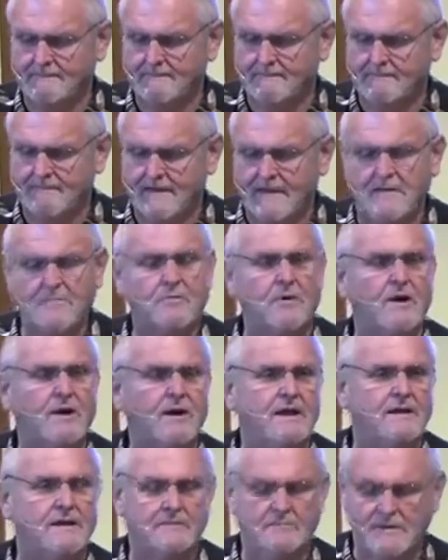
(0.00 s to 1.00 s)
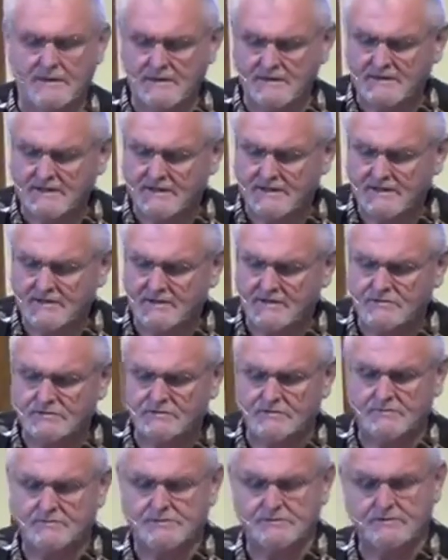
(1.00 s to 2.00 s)
He prayed and meditated on
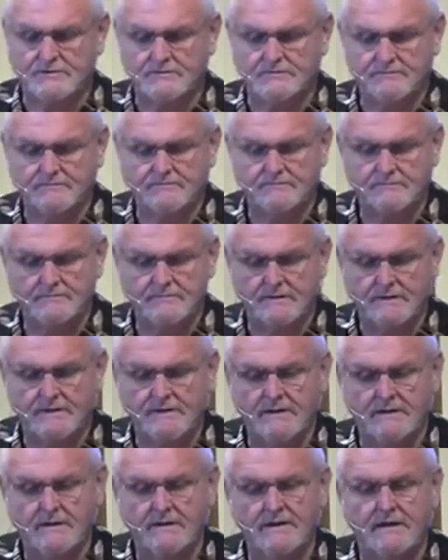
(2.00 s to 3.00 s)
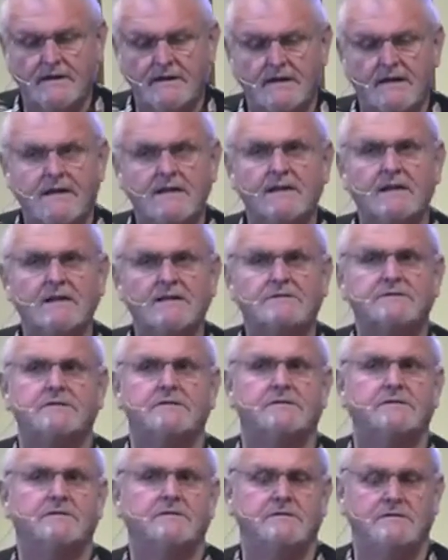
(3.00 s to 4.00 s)
Scripture. He
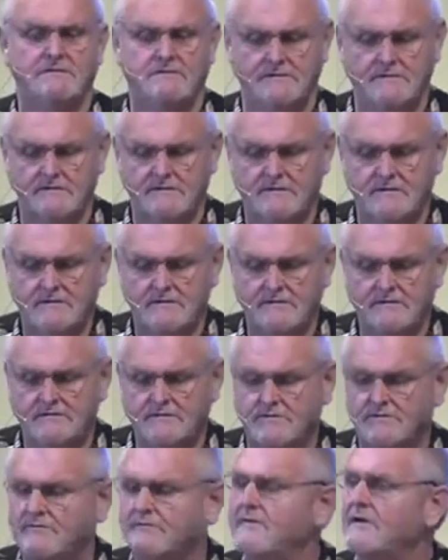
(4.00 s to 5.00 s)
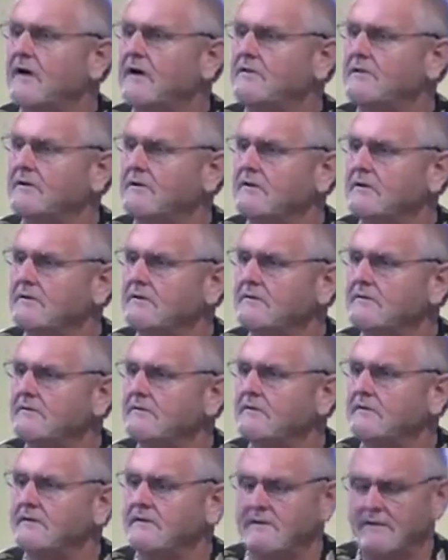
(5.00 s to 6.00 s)
listened to the Father
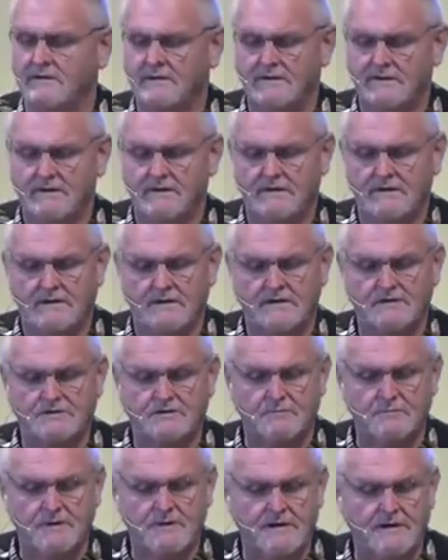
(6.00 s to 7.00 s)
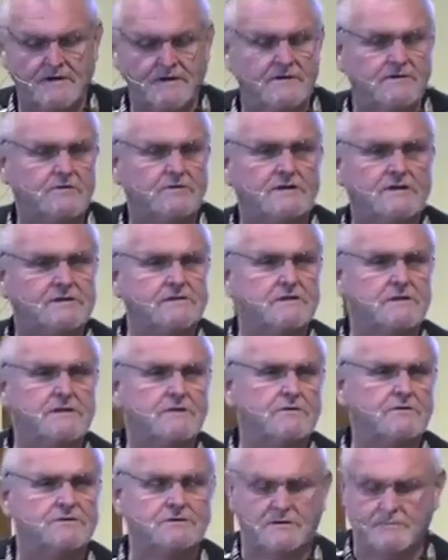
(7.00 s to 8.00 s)
and submitted to his
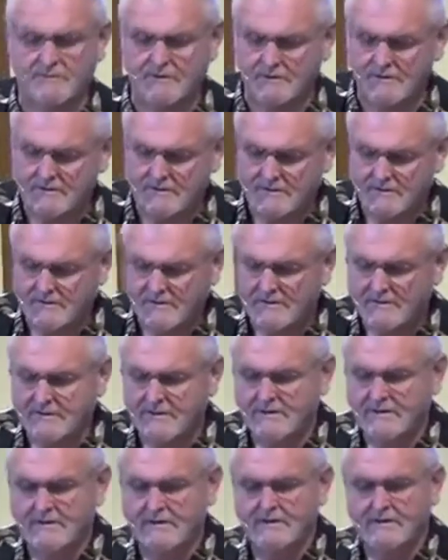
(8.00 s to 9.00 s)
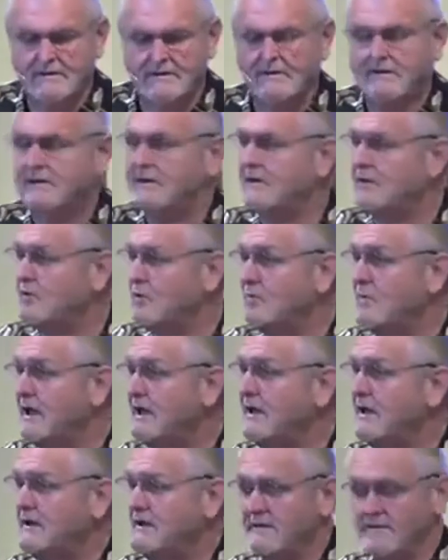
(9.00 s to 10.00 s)
leadership and
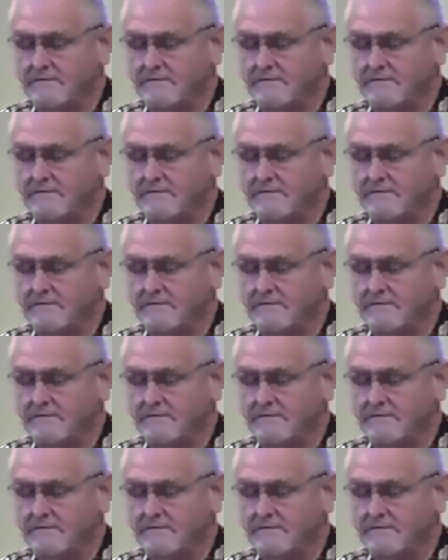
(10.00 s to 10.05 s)
obeyed.